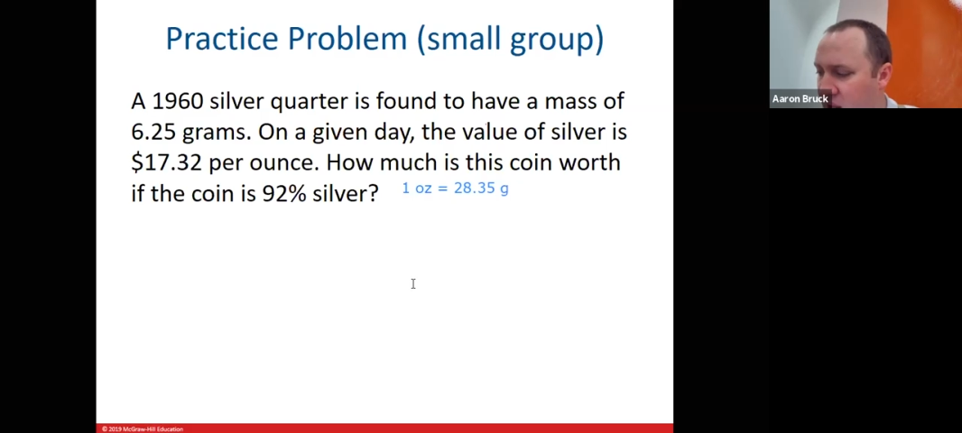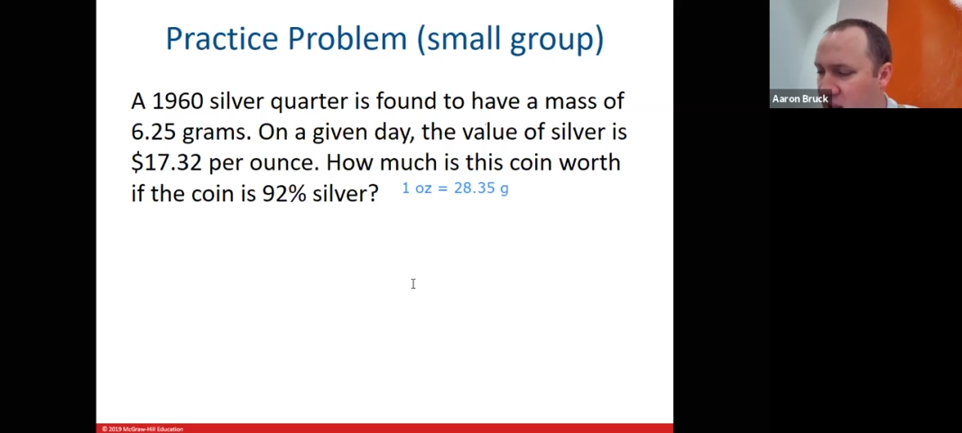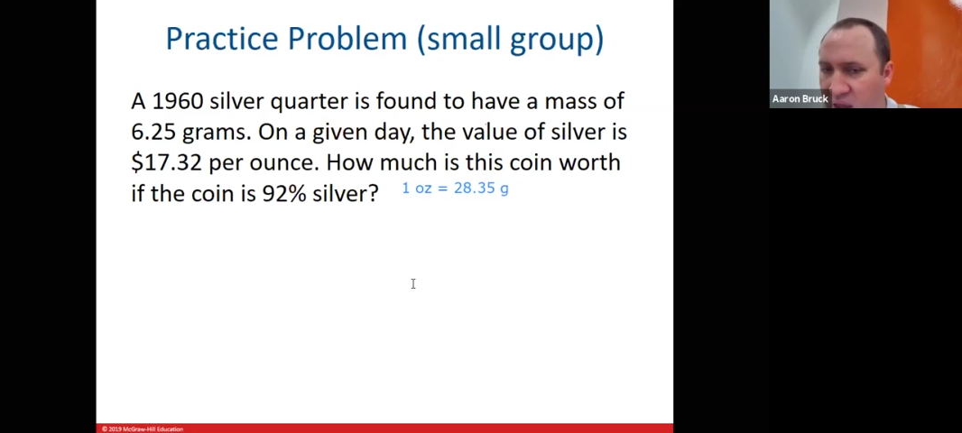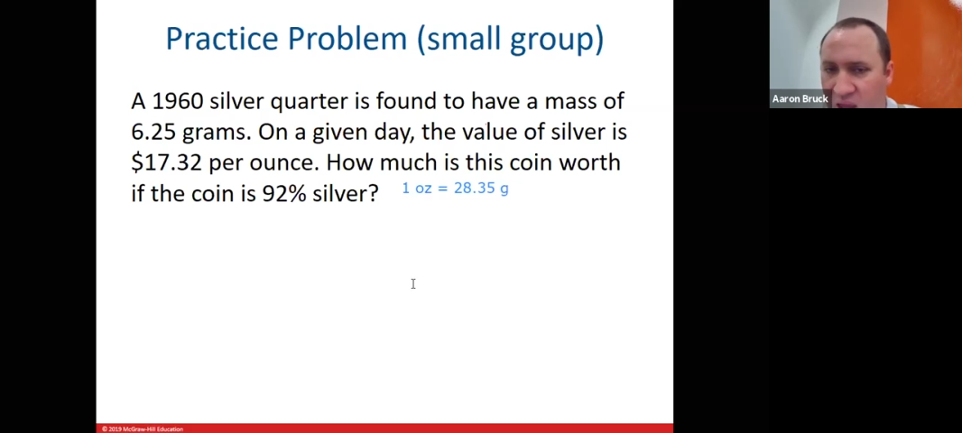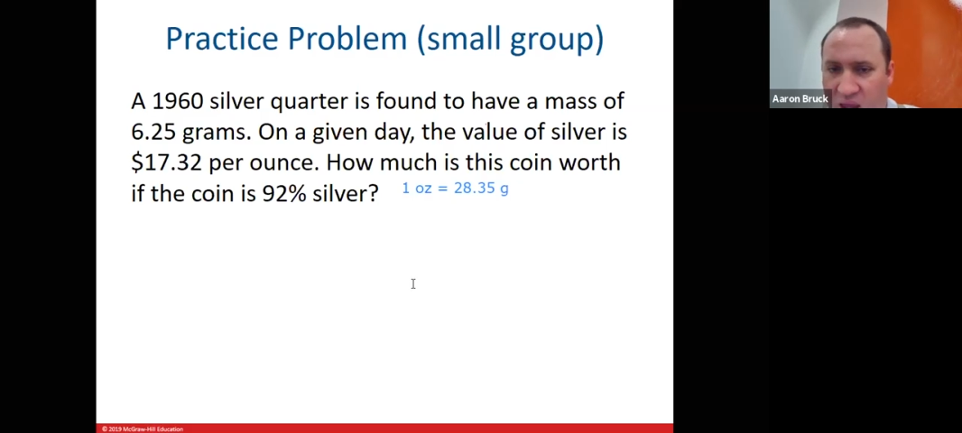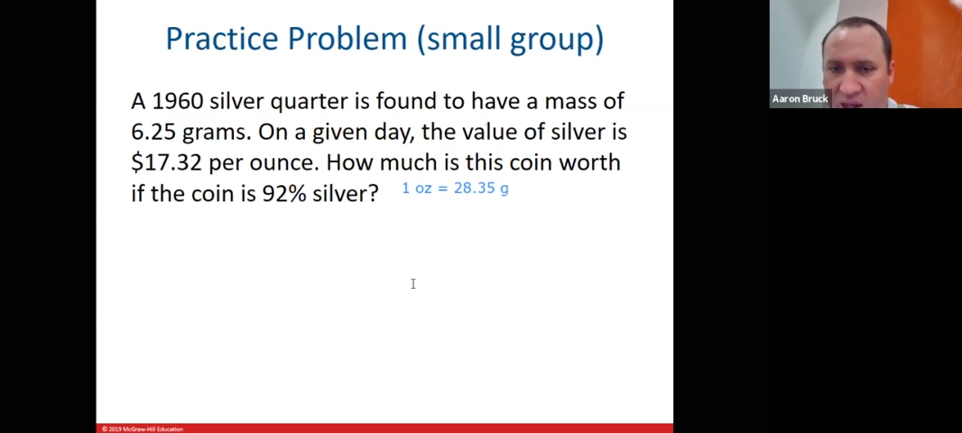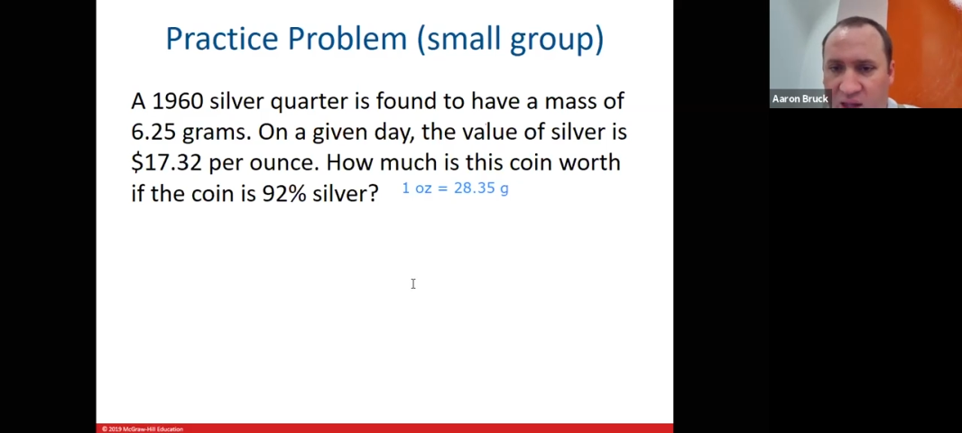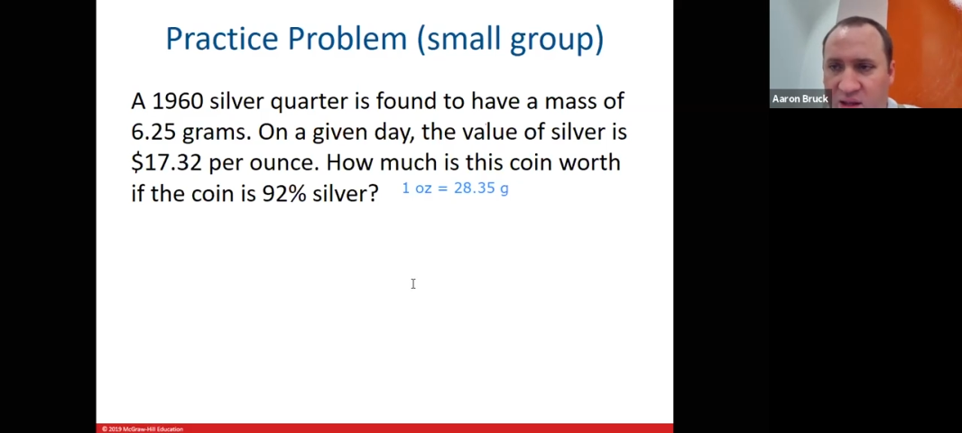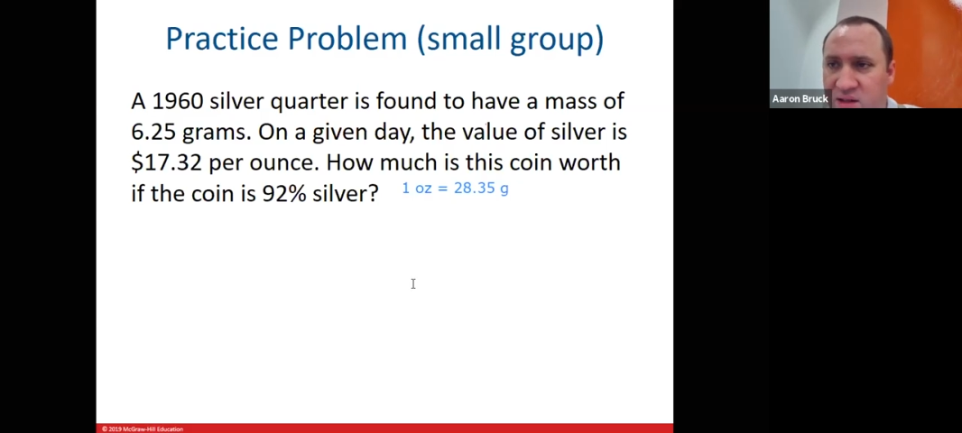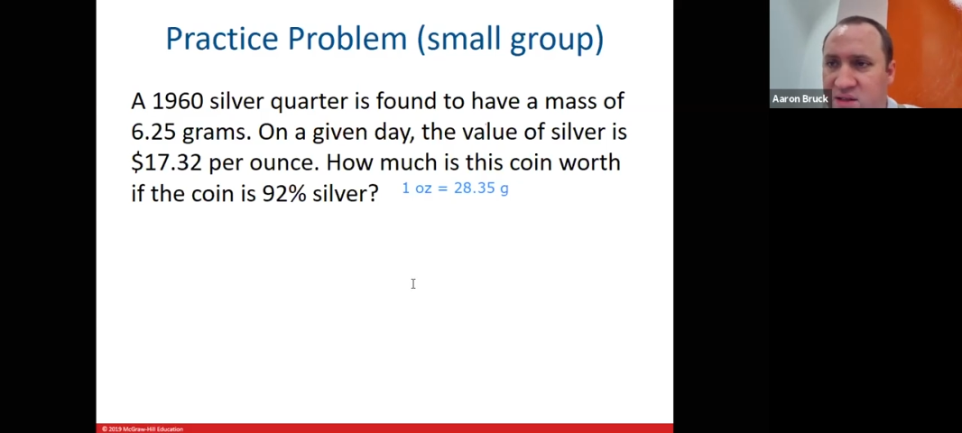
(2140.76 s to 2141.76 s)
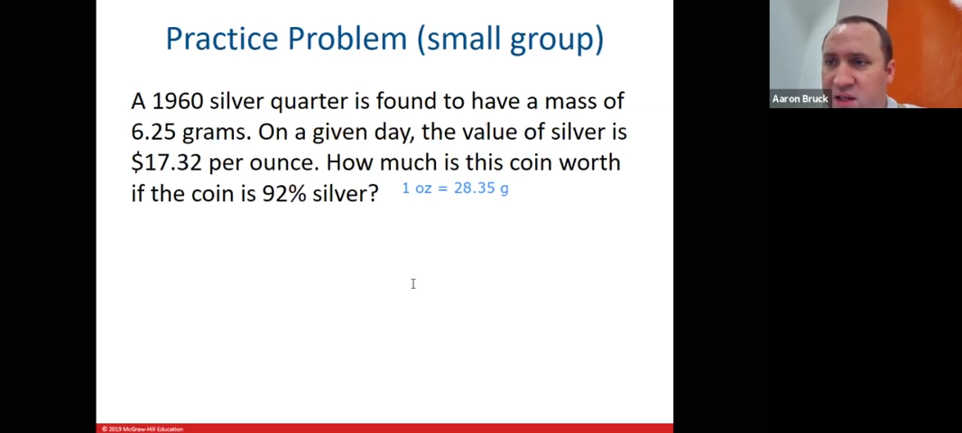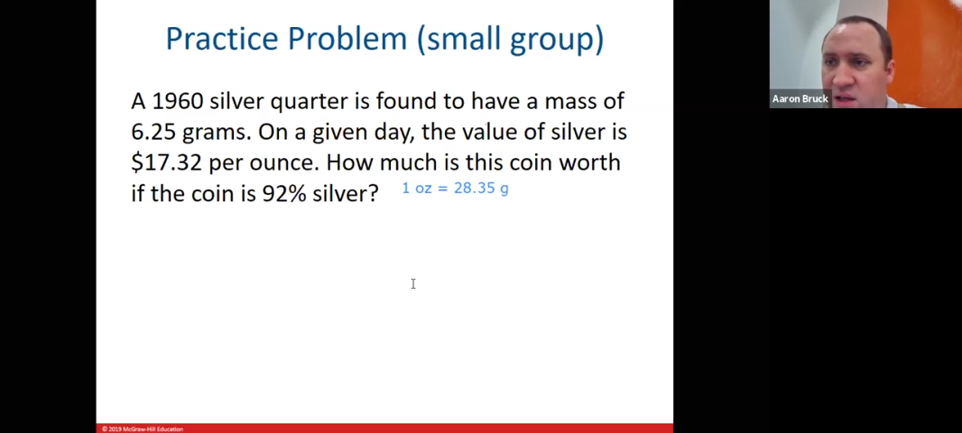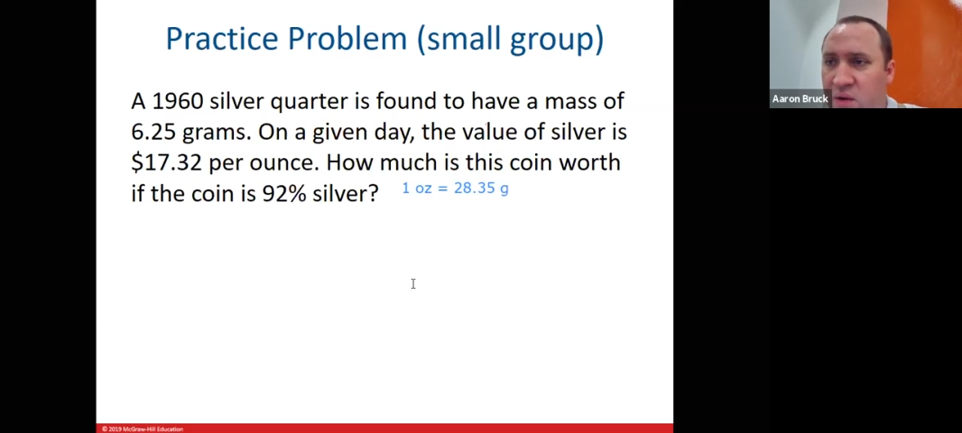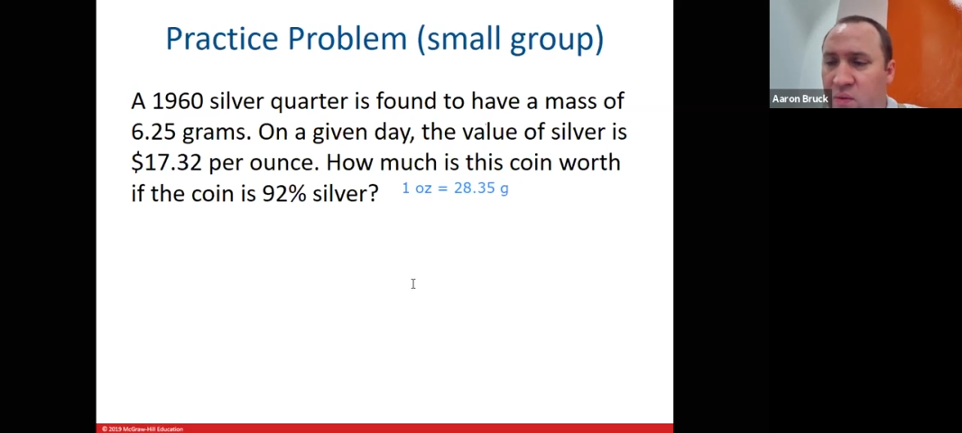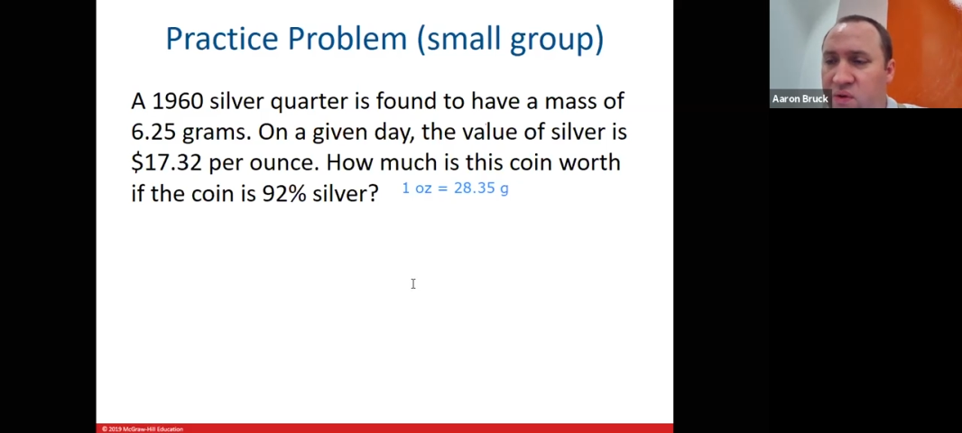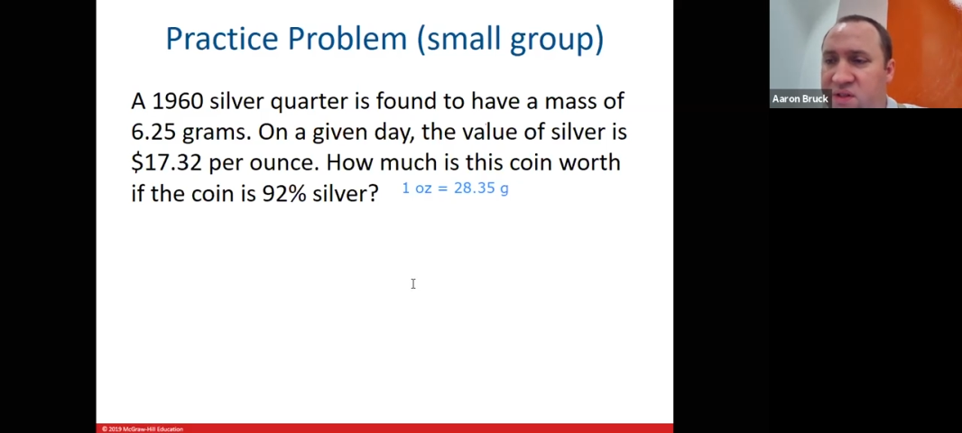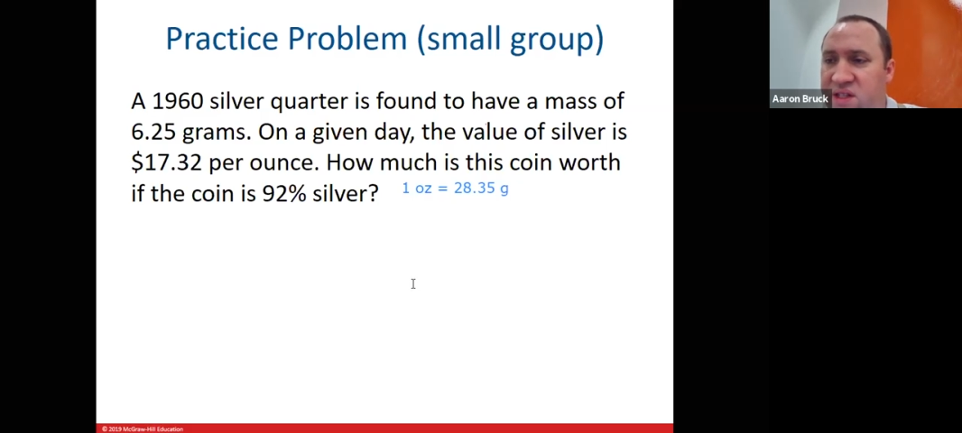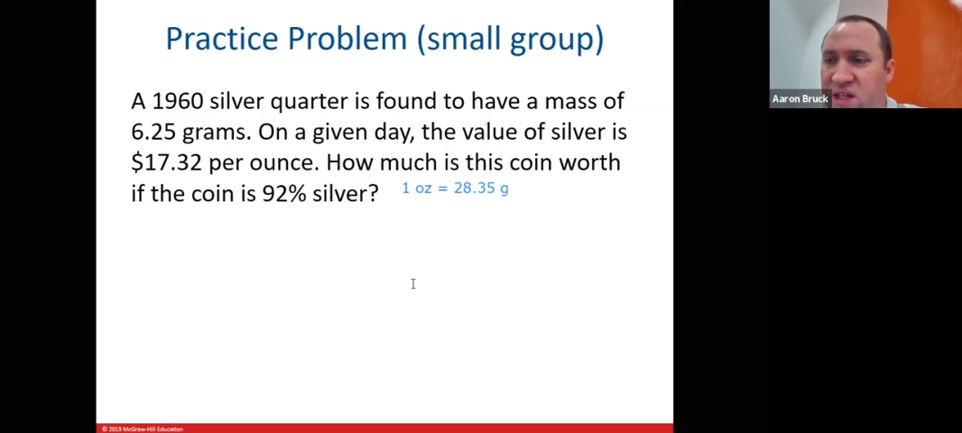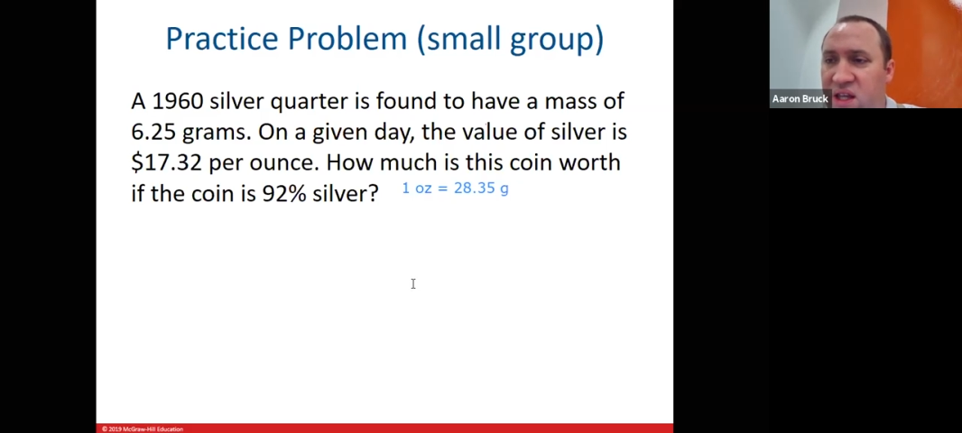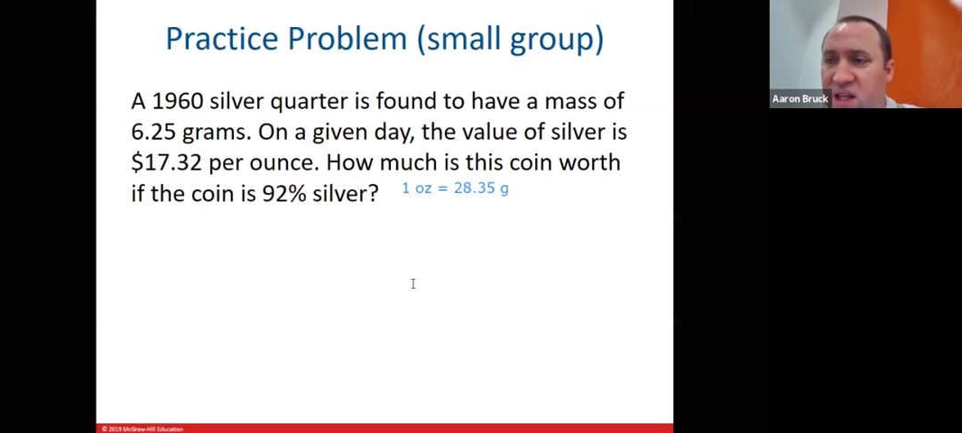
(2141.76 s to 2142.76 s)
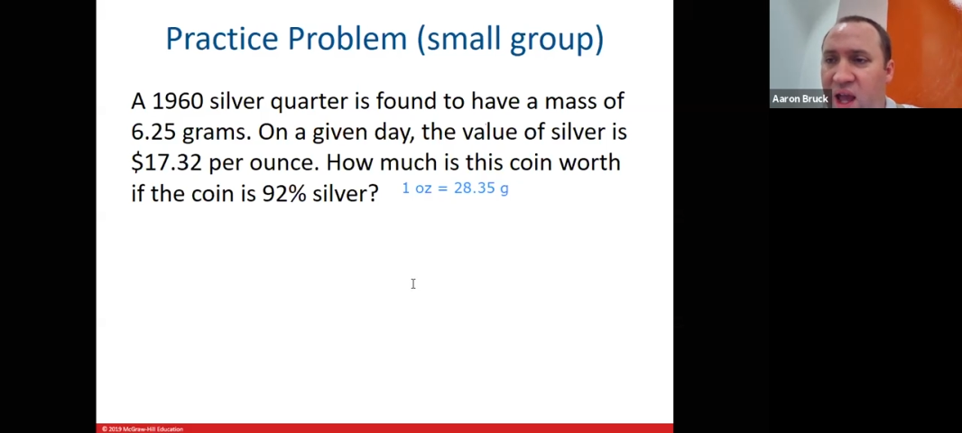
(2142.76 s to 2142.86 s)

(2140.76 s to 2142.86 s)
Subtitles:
And we'll see